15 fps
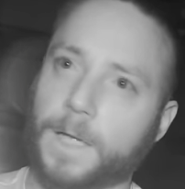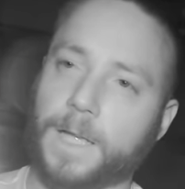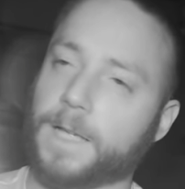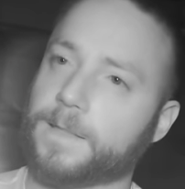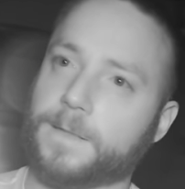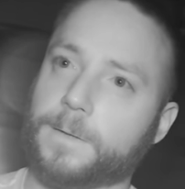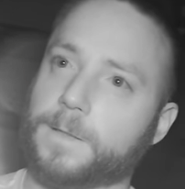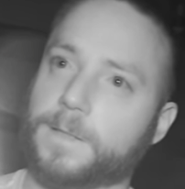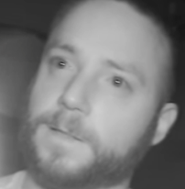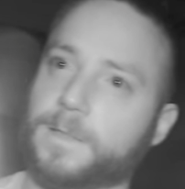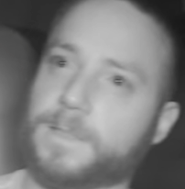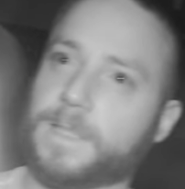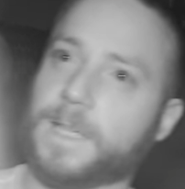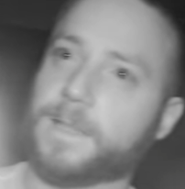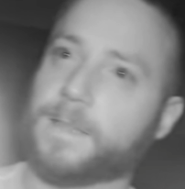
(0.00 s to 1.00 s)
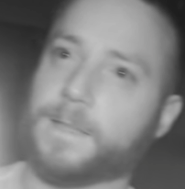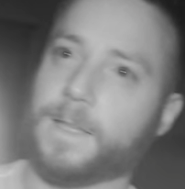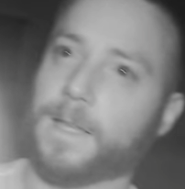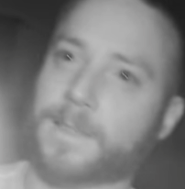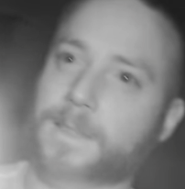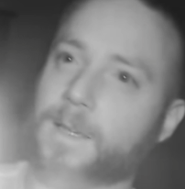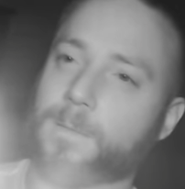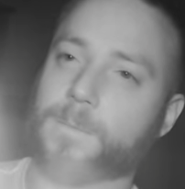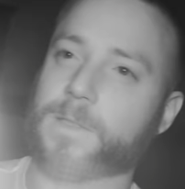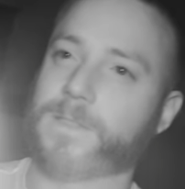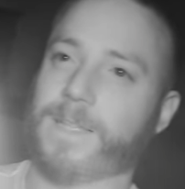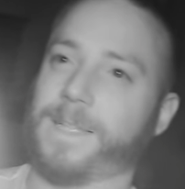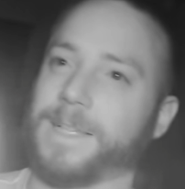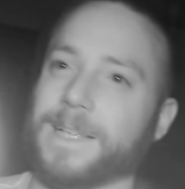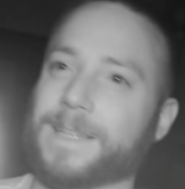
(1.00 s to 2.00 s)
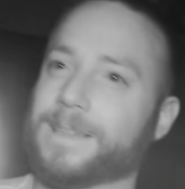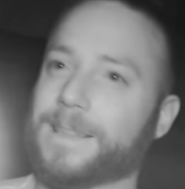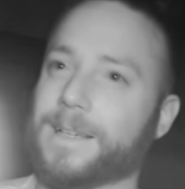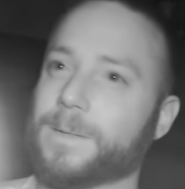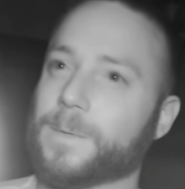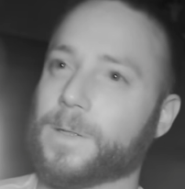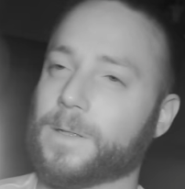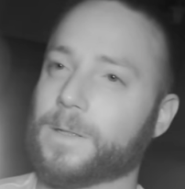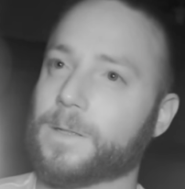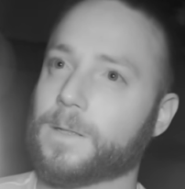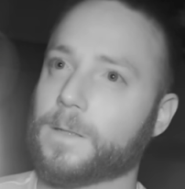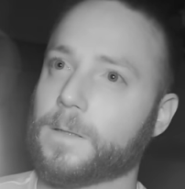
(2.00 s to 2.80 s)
can't tell if it says get get them. It's like get them or